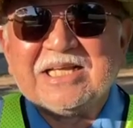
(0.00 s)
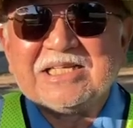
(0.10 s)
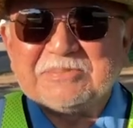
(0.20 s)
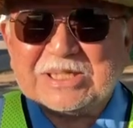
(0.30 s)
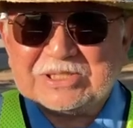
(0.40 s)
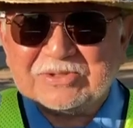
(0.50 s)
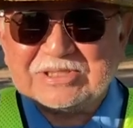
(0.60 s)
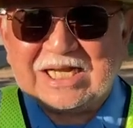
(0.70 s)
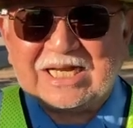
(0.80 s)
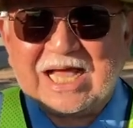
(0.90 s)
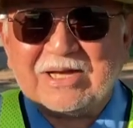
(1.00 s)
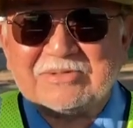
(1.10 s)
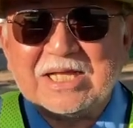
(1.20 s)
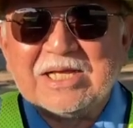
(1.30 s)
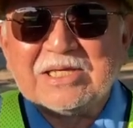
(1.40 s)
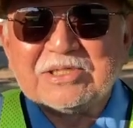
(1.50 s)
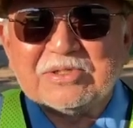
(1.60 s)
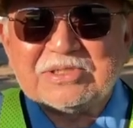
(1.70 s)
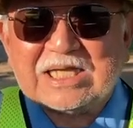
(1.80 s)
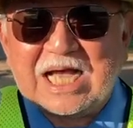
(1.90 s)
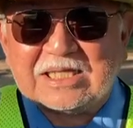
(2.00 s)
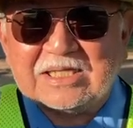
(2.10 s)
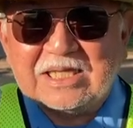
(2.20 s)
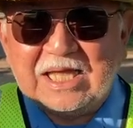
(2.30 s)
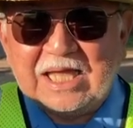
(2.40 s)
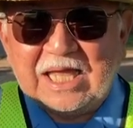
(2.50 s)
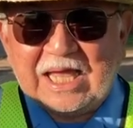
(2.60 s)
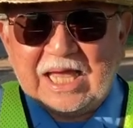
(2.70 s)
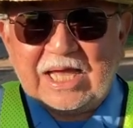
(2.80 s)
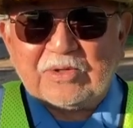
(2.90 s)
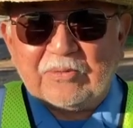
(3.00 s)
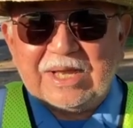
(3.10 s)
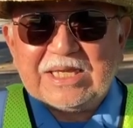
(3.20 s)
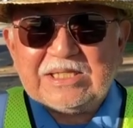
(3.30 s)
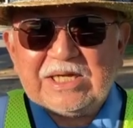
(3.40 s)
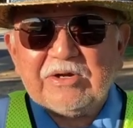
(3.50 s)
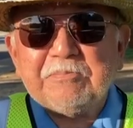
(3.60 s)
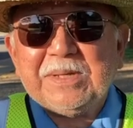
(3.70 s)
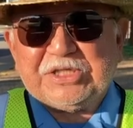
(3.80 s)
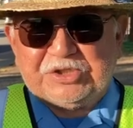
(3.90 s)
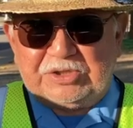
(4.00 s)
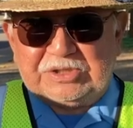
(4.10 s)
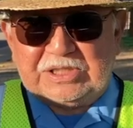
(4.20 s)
Special shout out to Scott at Reindeer Pictures.